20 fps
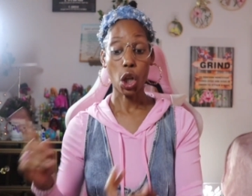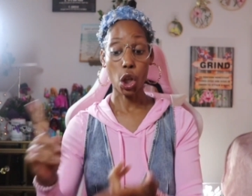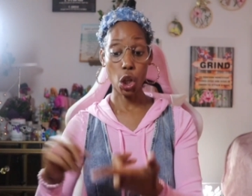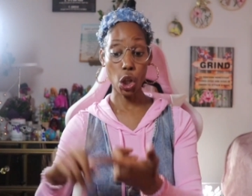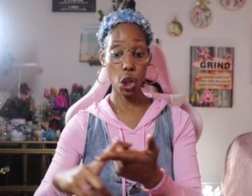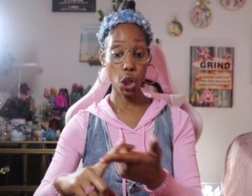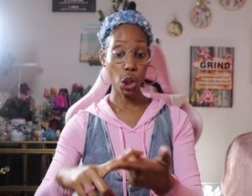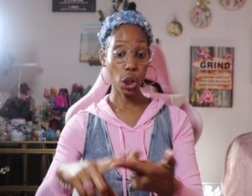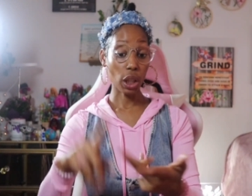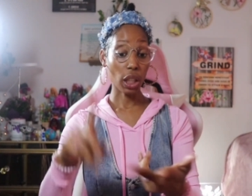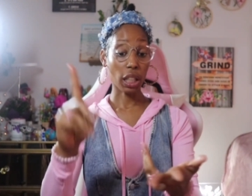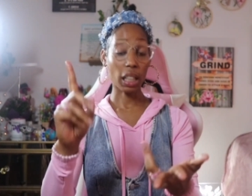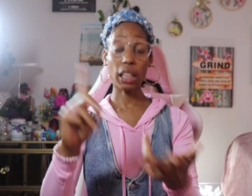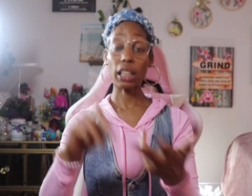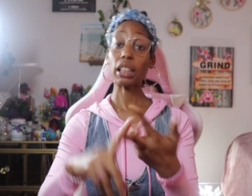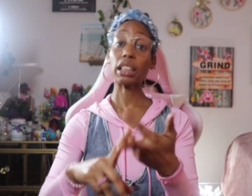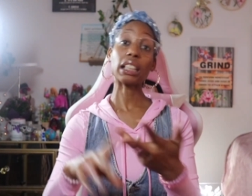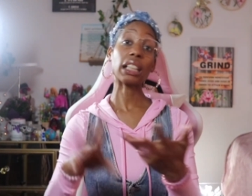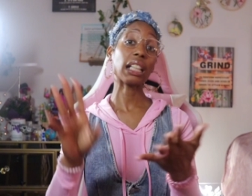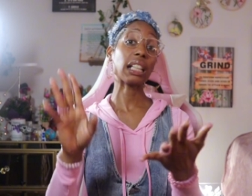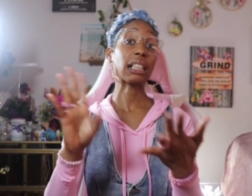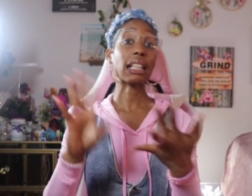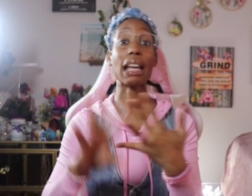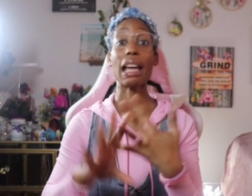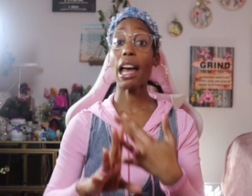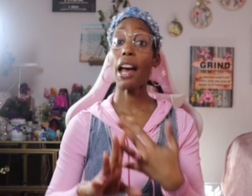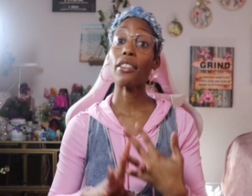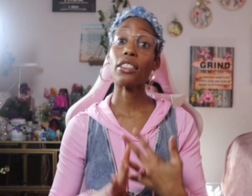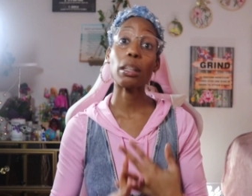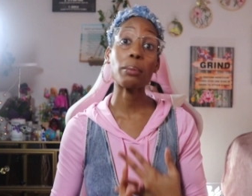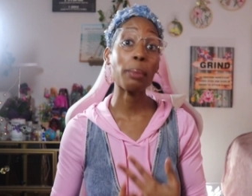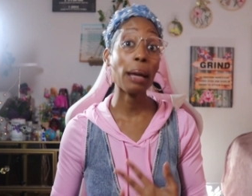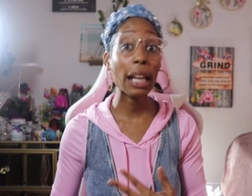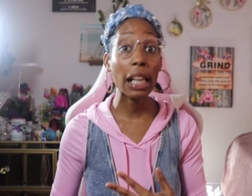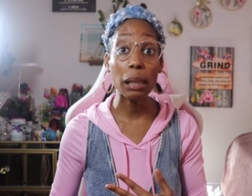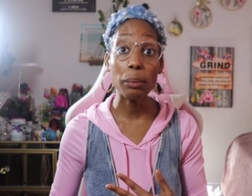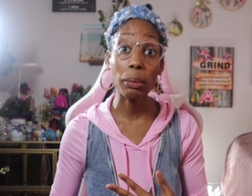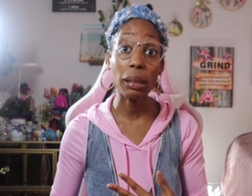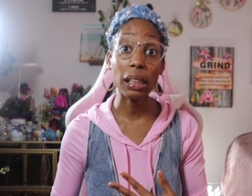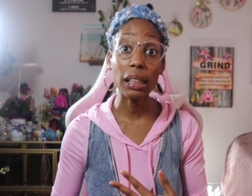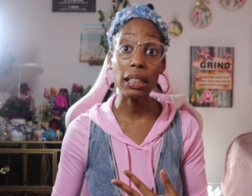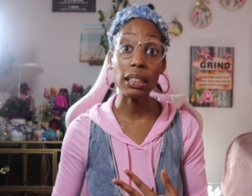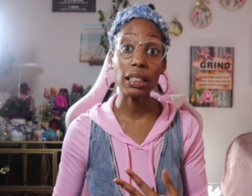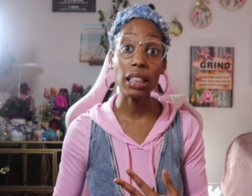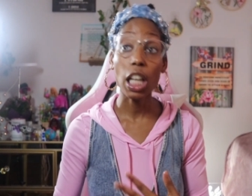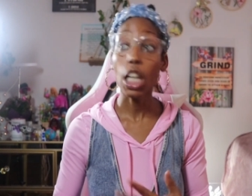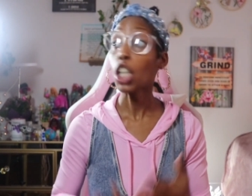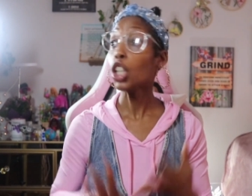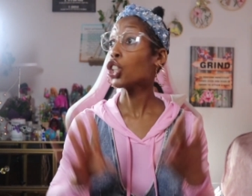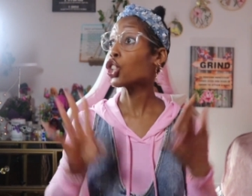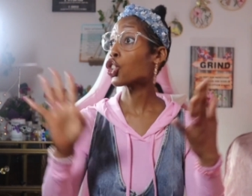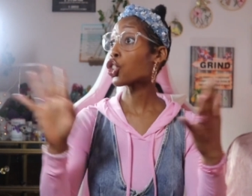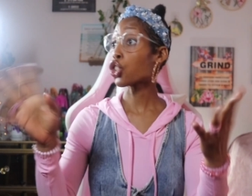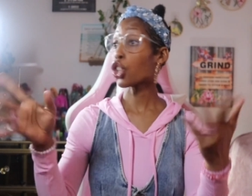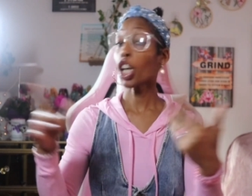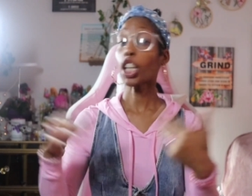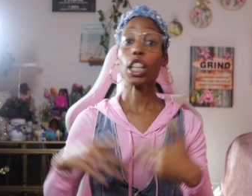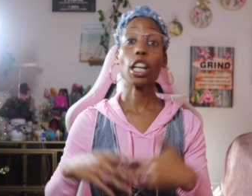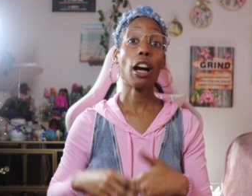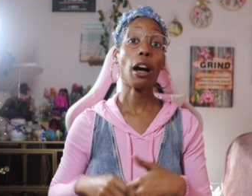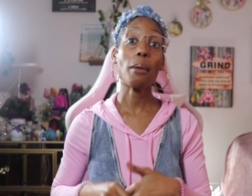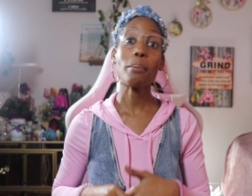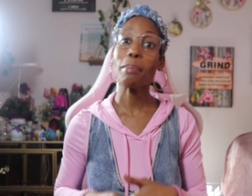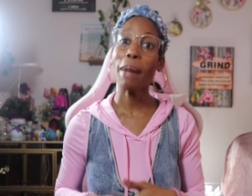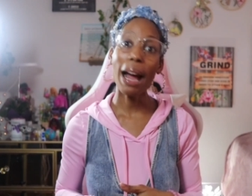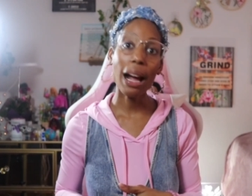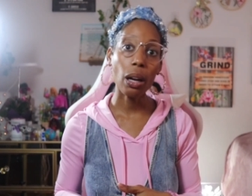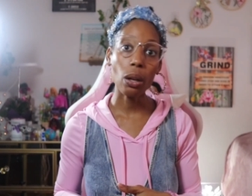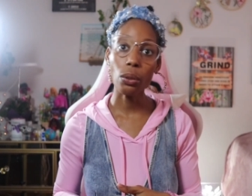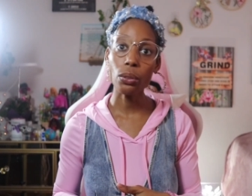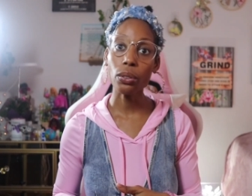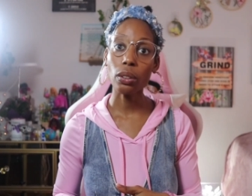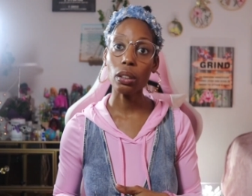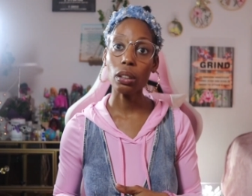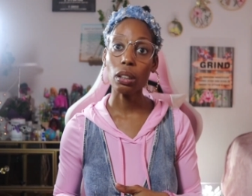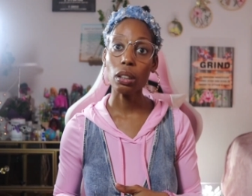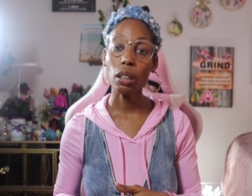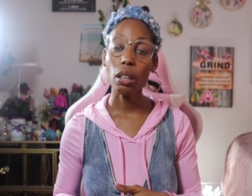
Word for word: Cook, clean, have the babies, shut her mouth.